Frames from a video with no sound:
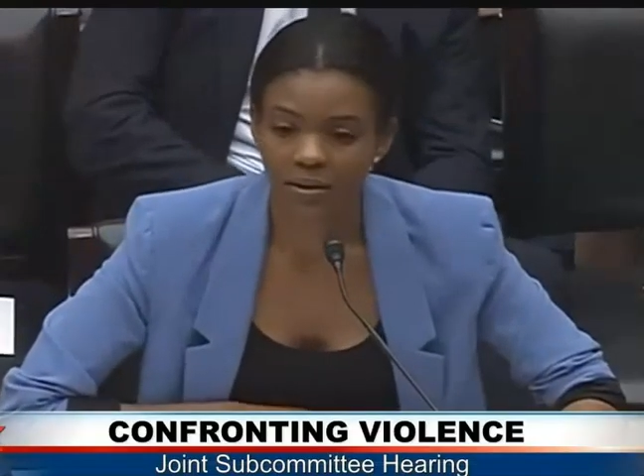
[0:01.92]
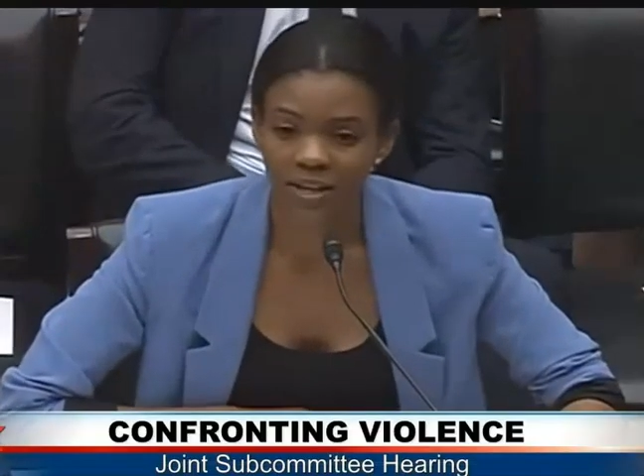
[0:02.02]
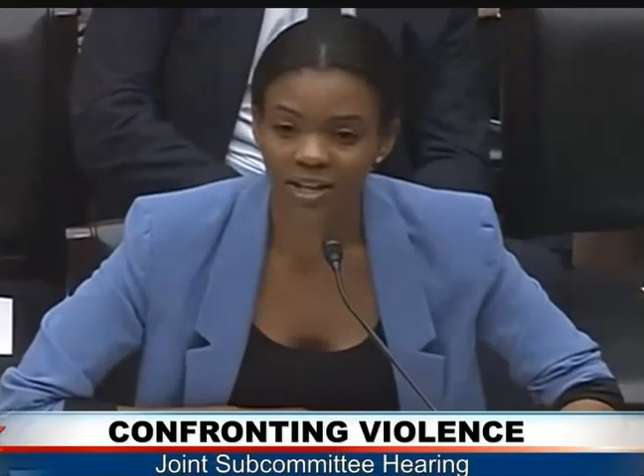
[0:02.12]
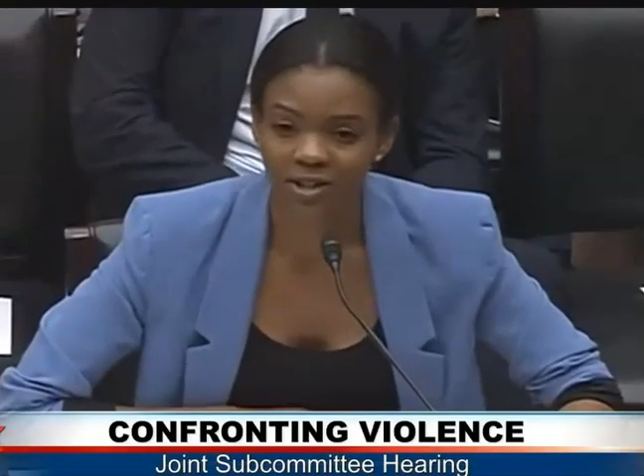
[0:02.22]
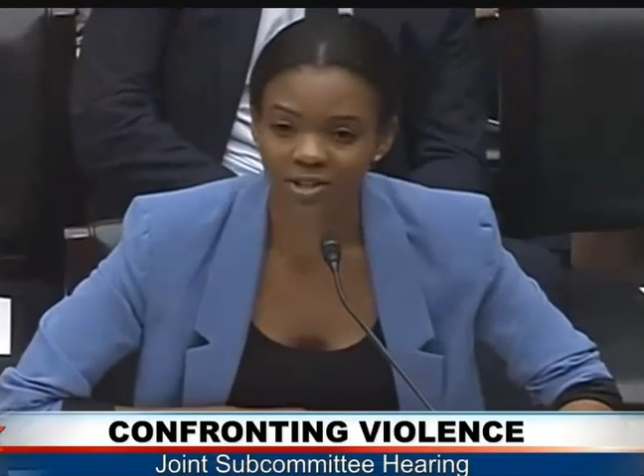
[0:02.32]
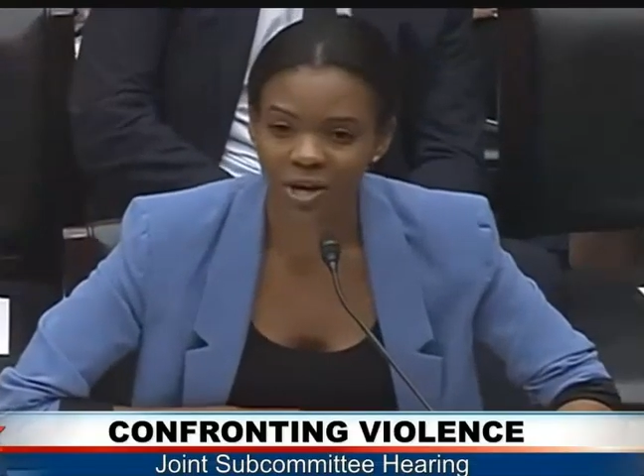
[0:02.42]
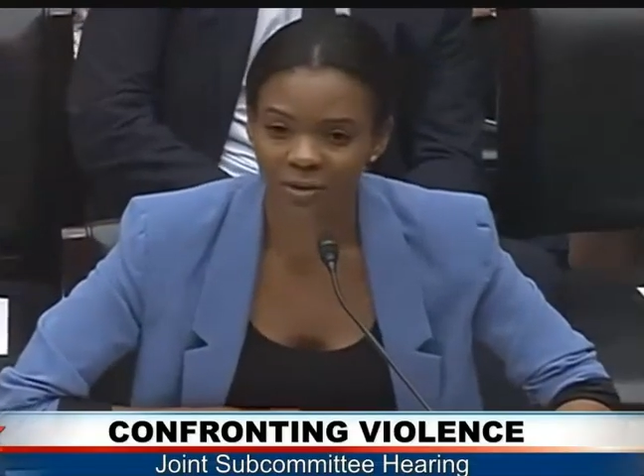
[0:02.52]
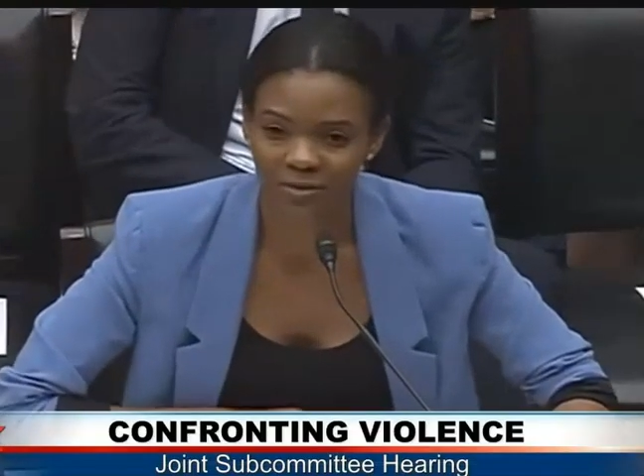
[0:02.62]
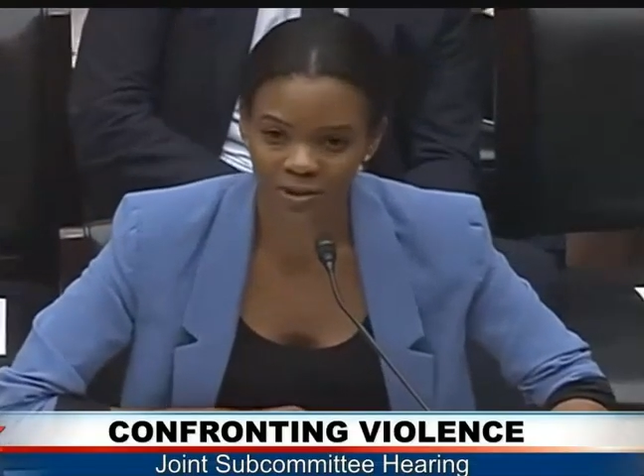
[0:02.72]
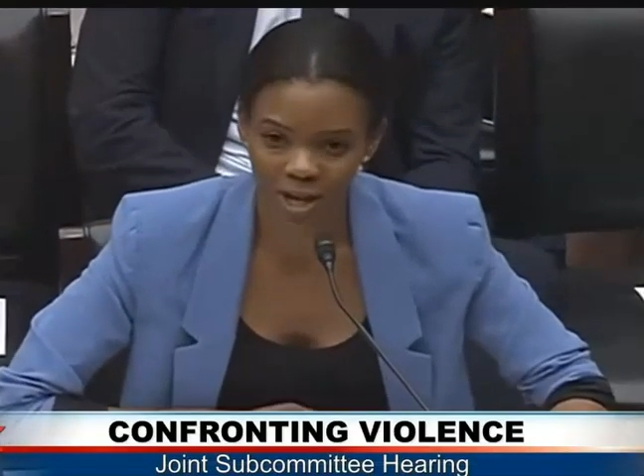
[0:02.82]
Thank you,
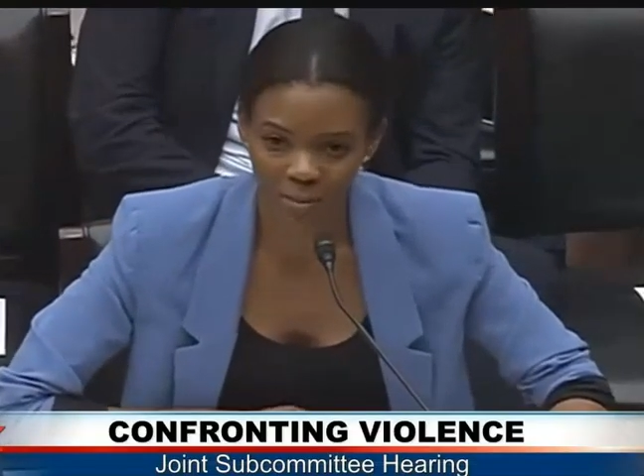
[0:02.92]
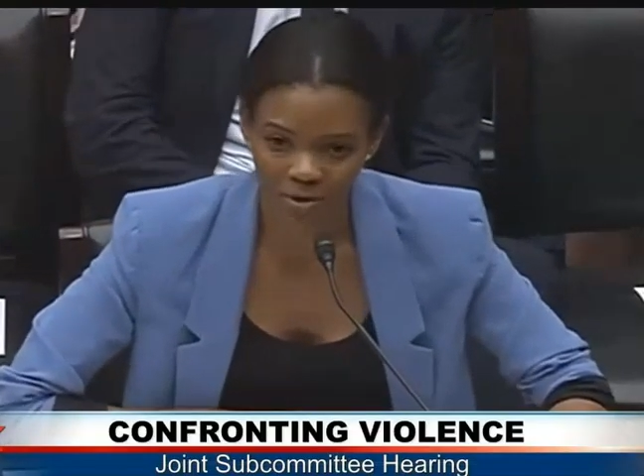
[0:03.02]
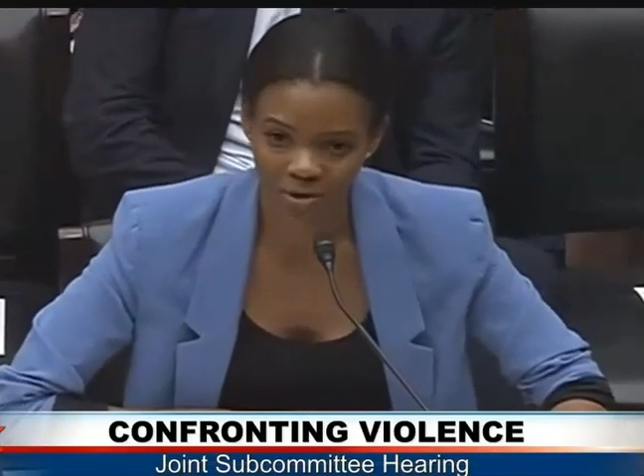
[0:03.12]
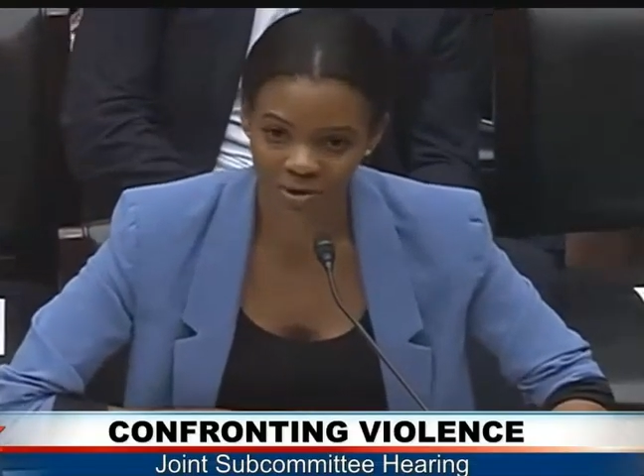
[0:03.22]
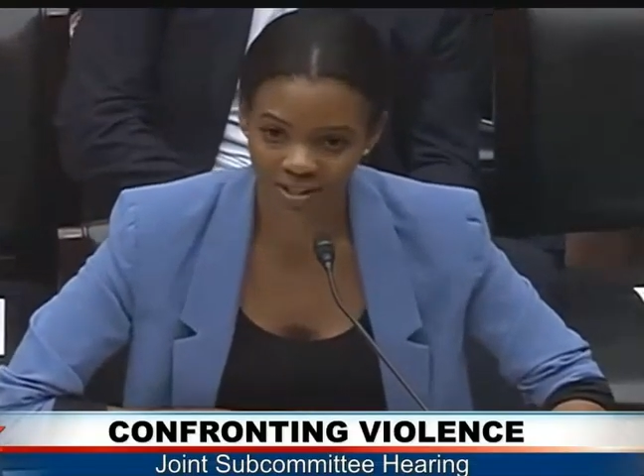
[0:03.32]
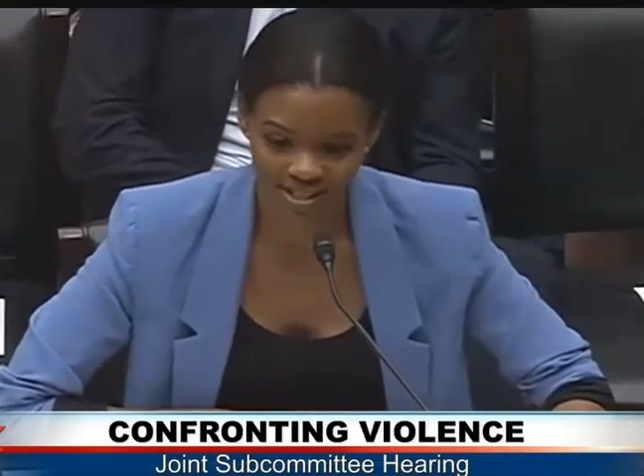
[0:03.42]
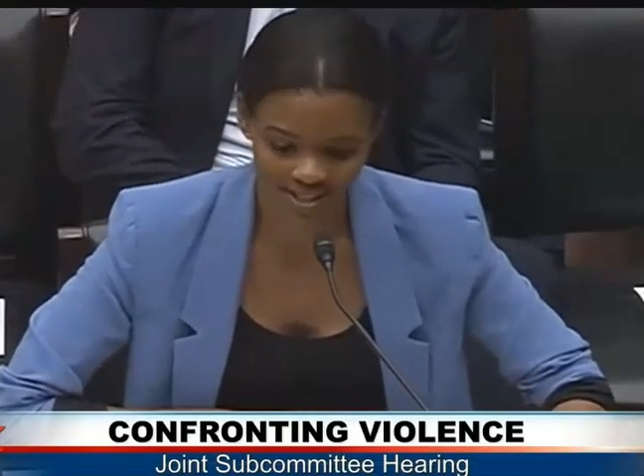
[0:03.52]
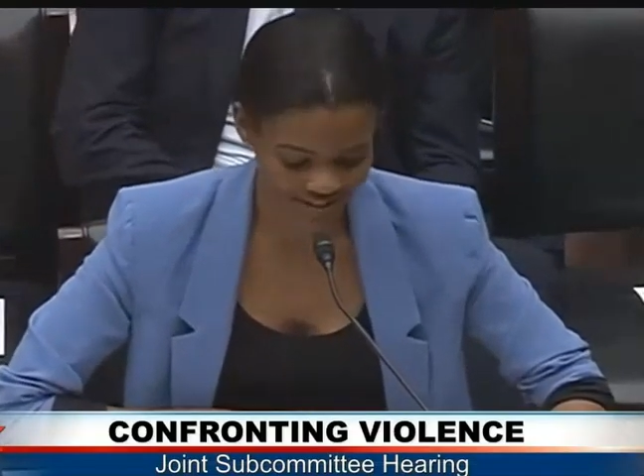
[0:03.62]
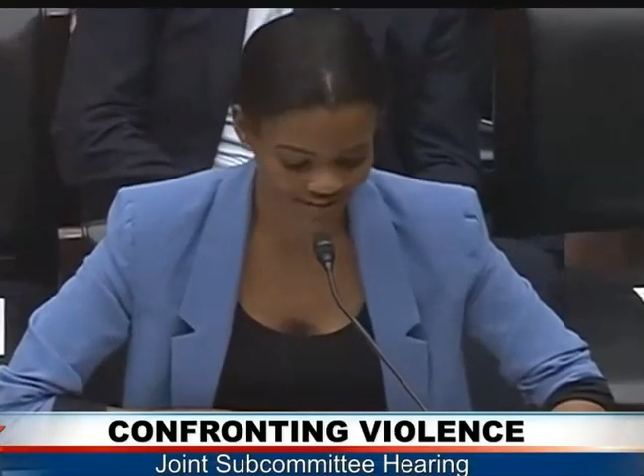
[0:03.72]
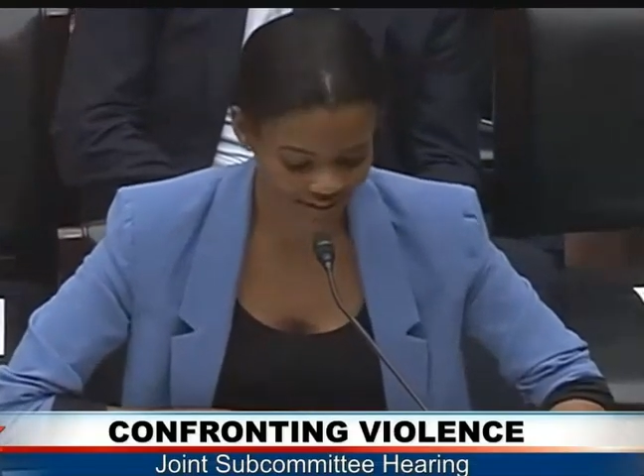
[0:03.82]
Chairman, for the opportunity to
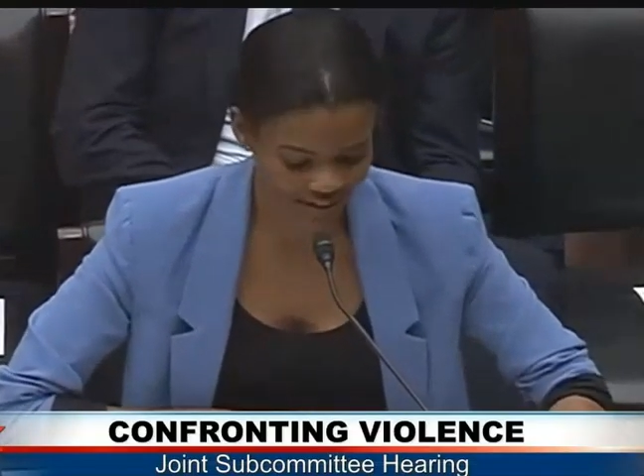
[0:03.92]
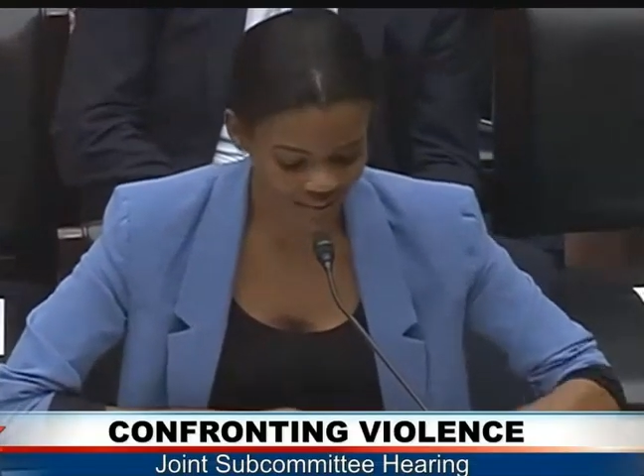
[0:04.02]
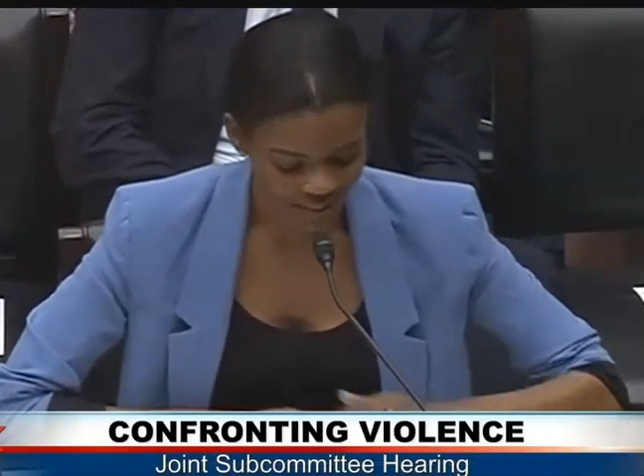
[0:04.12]
testify.